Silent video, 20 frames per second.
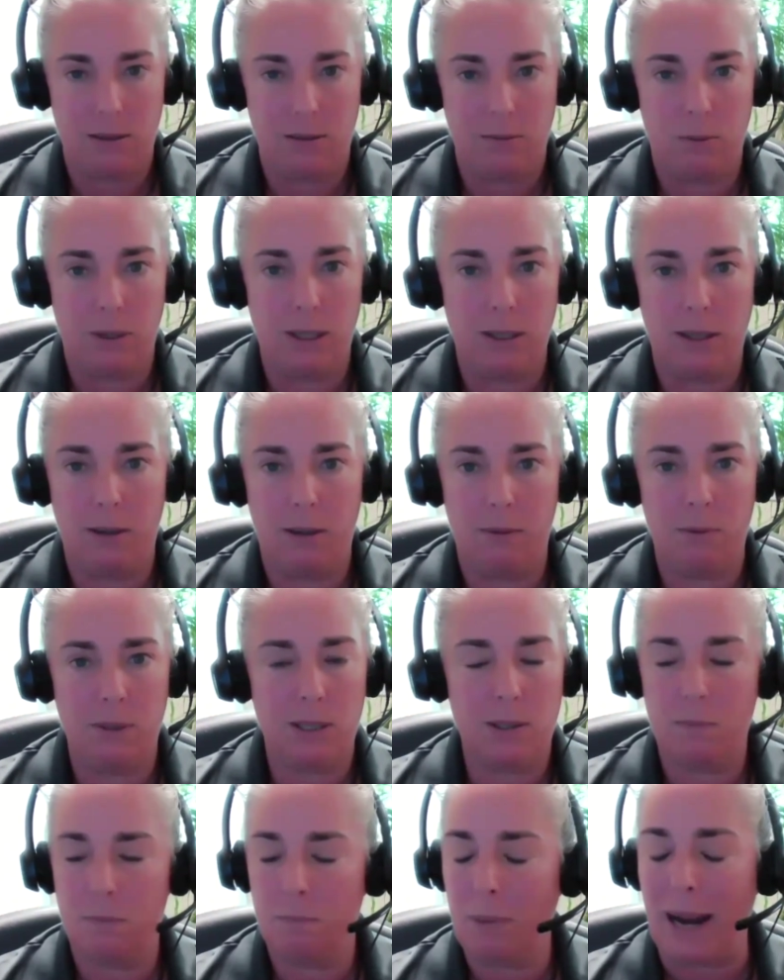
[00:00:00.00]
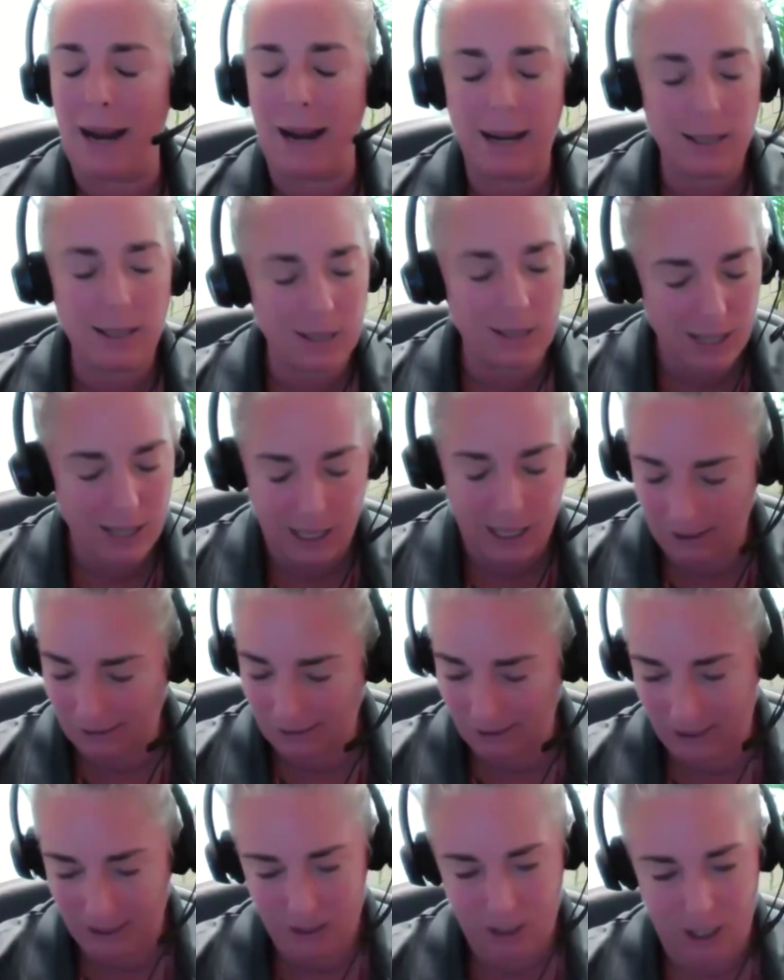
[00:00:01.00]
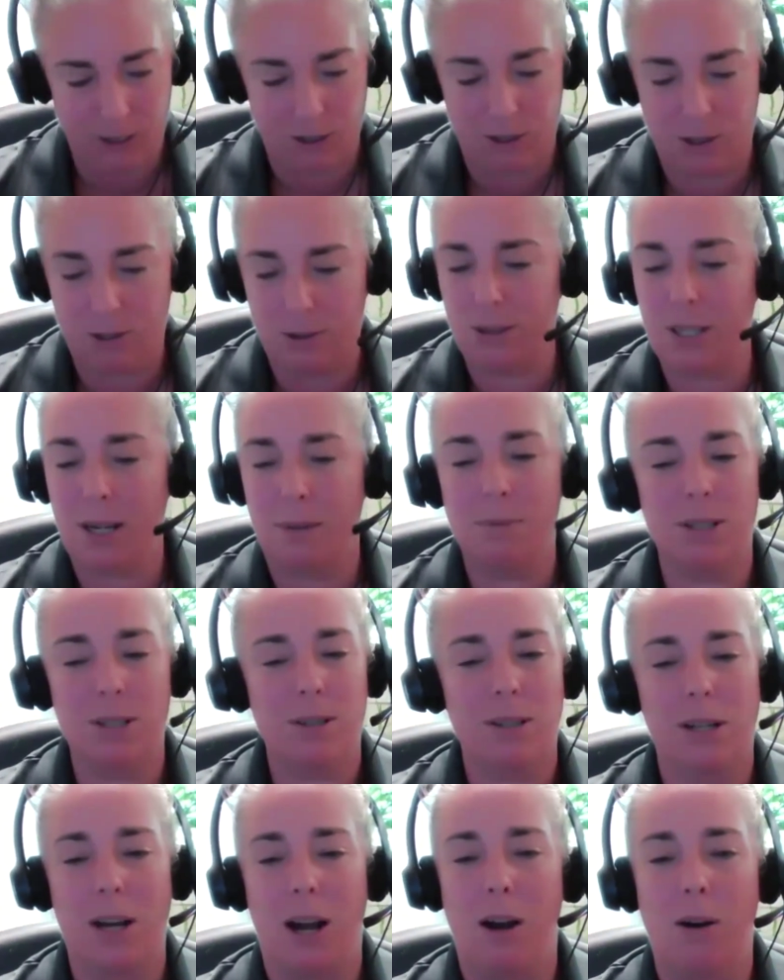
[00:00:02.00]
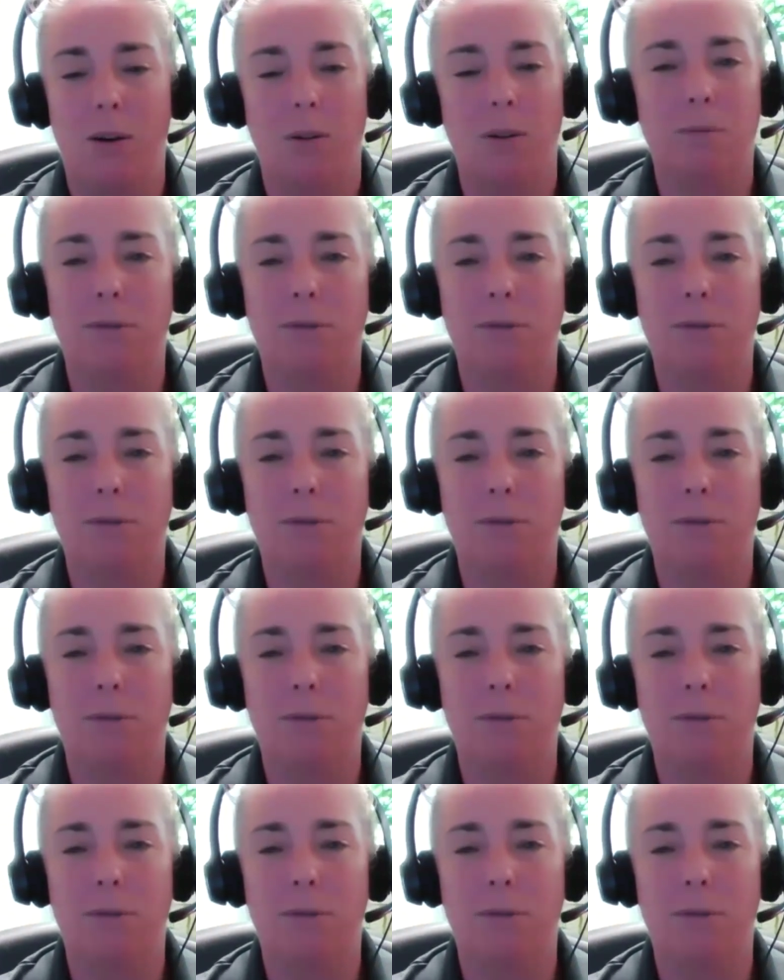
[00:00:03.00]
It was painstakingly done 2 summers ago.